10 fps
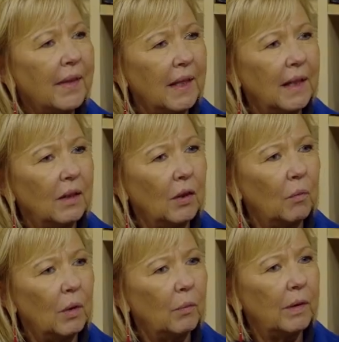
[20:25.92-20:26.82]
think, you know,
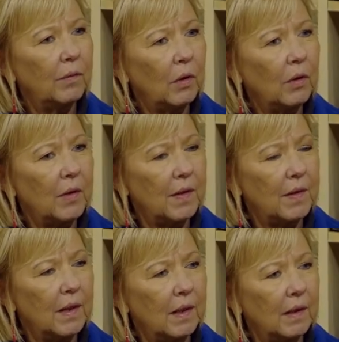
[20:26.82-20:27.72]
what we've learned
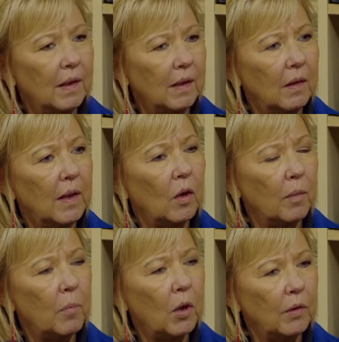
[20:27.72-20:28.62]
is that
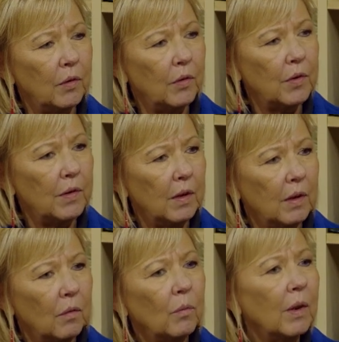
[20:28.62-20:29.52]
our partners
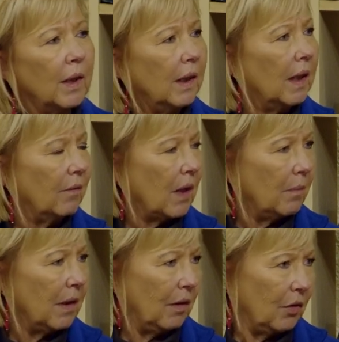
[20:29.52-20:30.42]
really have
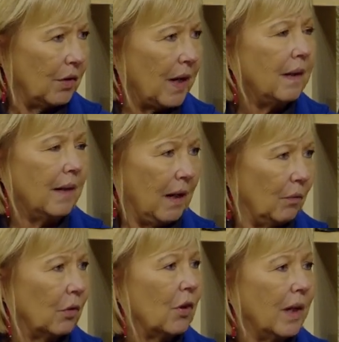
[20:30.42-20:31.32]
come to understand that.
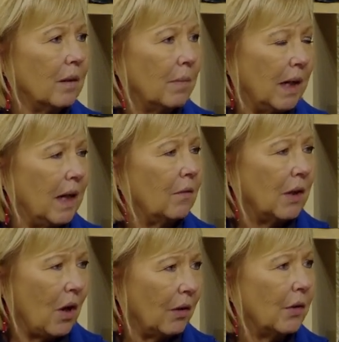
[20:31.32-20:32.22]
We're trying to make every
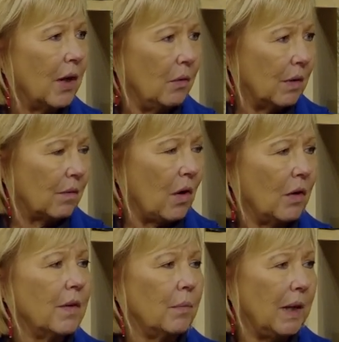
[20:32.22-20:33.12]
dollar go as
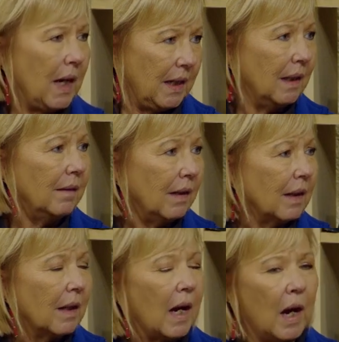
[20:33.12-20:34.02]
far as we can,
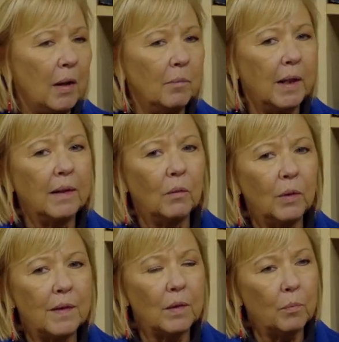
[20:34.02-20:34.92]
and that
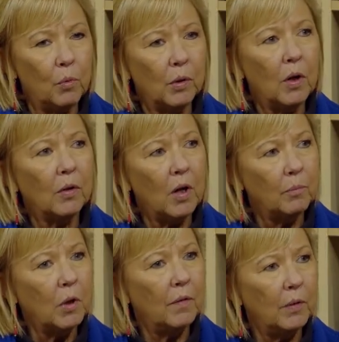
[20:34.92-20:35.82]
we support our
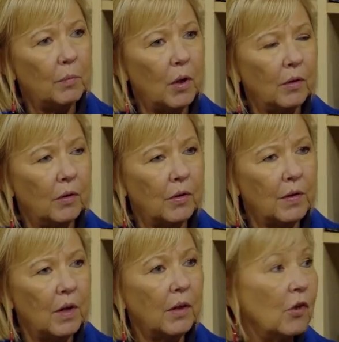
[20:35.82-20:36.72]
nonprofit
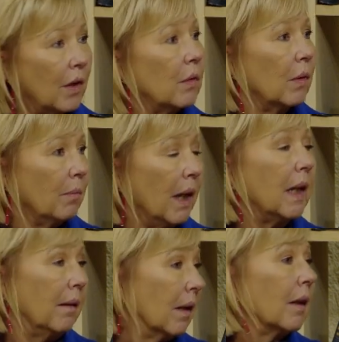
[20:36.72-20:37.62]
partners not just with
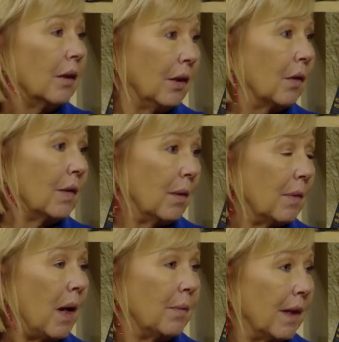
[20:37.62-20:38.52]
money. You know,
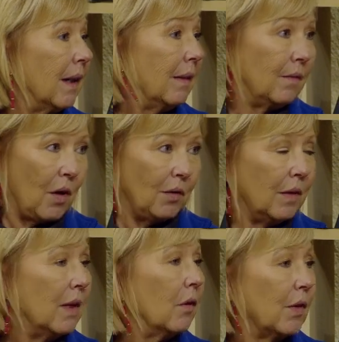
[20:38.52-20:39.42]
sometimes that is
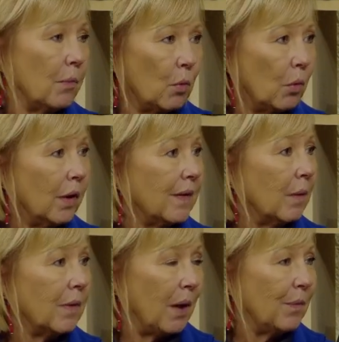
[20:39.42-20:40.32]
volunteer support,
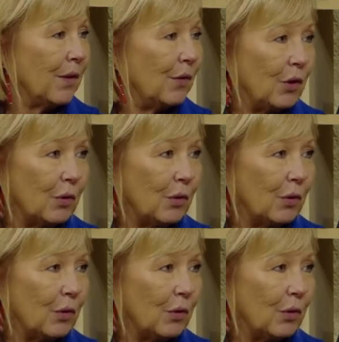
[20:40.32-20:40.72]
sometimes it's